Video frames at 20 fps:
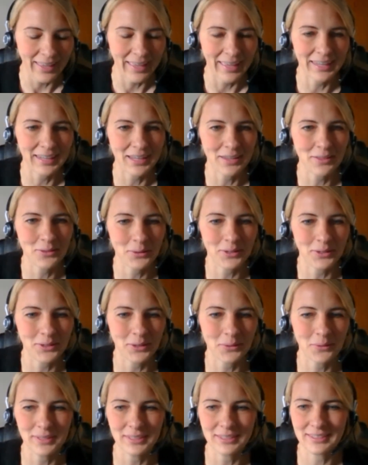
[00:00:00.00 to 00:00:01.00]
And I thought,
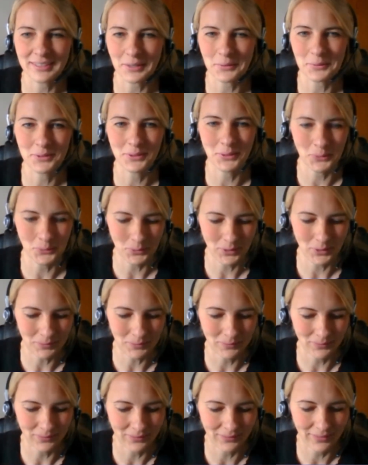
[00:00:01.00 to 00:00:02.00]
oh, this sounds good,
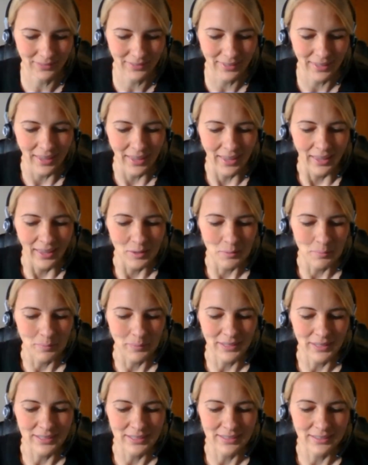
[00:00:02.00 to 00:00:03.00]

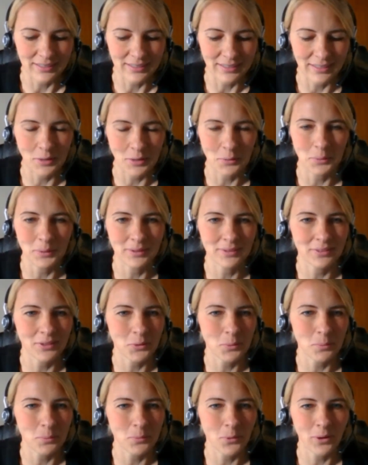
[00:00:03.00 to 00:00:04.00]
but there was
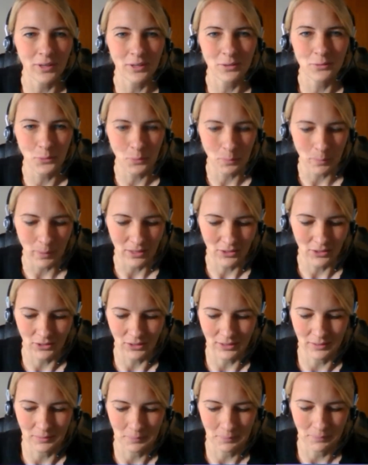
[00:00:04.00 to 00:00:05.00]
no more
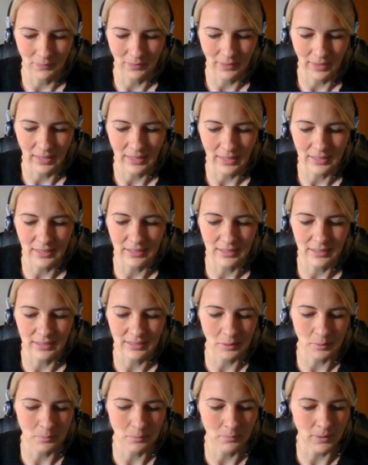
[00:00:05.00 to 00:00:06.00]
information. And
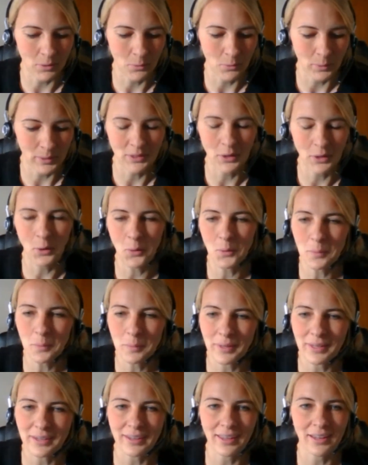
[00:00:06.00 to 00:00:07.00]
I went
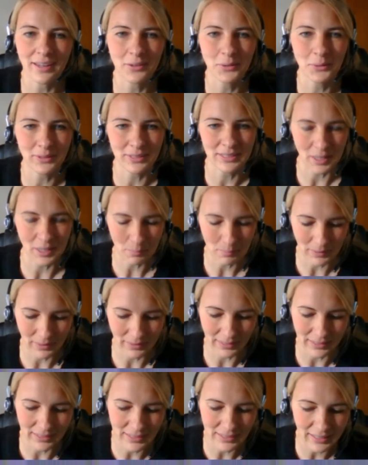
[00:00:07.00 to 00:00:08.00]
home and I looked it up in
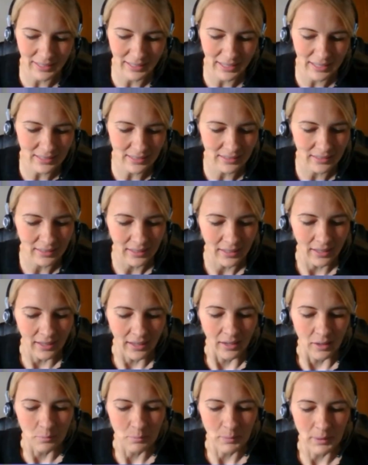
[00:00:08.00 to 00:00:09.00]
the internet,
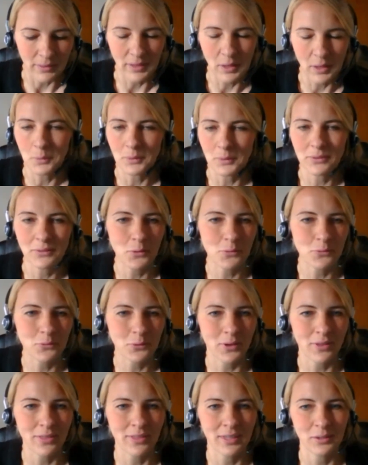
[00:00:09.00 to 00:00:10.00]
but there was no
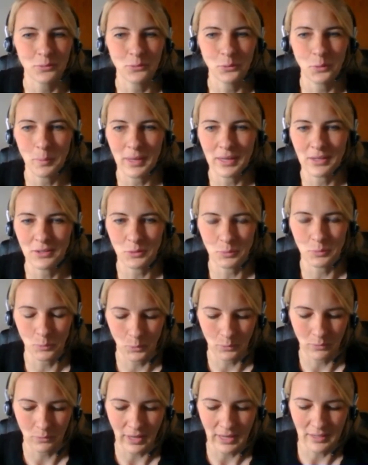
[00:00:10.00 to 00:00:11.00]
further information
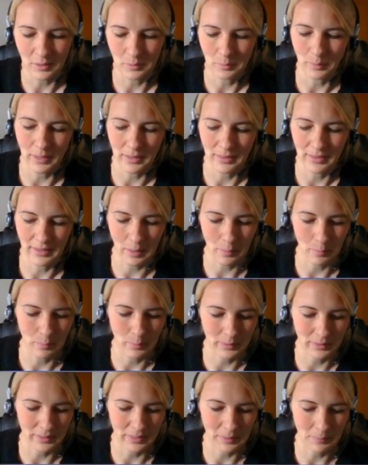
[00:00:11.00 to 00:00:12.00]
provided by the
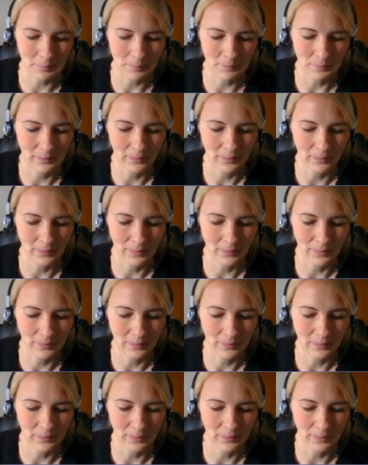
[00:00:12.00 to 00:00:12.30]
company.